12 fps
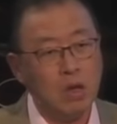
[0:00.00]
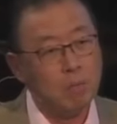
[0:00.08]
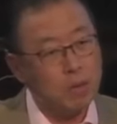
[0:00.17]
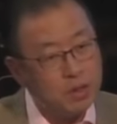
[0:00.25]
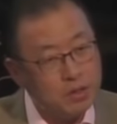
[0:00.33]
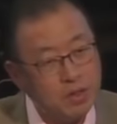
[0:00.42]

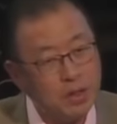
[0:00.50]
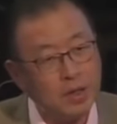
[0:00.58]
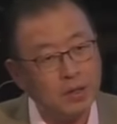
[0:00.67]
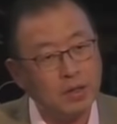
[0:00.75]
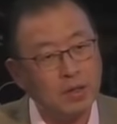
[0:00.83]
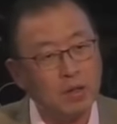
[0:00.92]
But in the
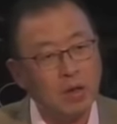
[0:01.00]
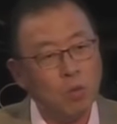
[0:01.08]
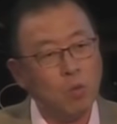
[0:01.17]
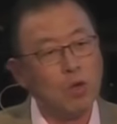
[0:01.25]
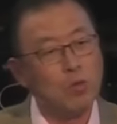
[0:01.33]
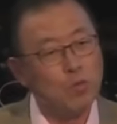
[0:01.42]
end,
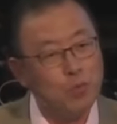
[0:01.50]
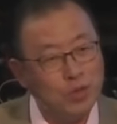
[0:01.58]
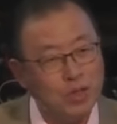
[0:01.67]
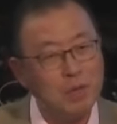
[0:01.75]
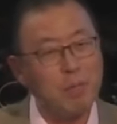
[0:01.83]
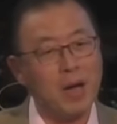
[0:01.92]
what
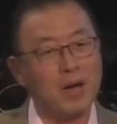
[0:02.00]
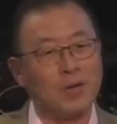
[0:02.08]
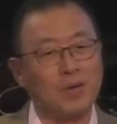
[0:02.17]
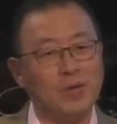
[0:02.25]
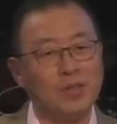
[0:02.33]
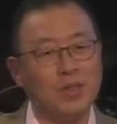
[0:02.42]
really
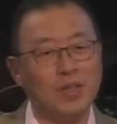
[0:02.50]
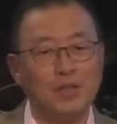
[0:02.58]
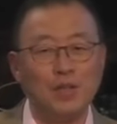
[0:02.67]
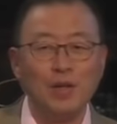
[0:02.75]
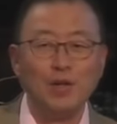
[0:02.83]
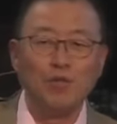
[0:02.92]
matters
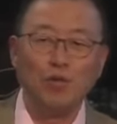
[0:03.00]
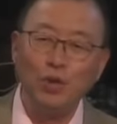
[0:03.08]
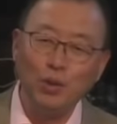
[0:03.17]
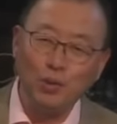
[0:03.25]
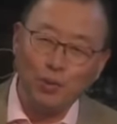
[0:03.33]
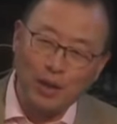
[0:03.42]
is do
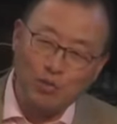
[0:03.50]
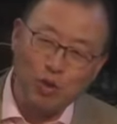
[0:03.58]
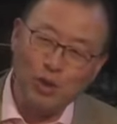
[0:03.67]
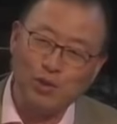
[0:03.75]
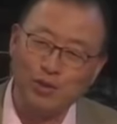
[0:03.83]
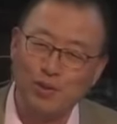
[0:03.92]
you know that
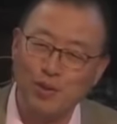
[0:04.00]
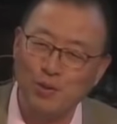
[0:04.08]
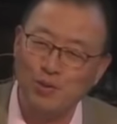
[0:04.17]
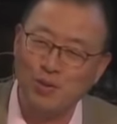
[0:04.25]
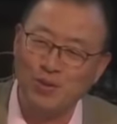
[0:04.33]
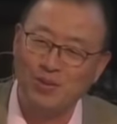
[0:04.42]
Jesus
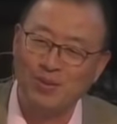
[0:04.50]
knows you?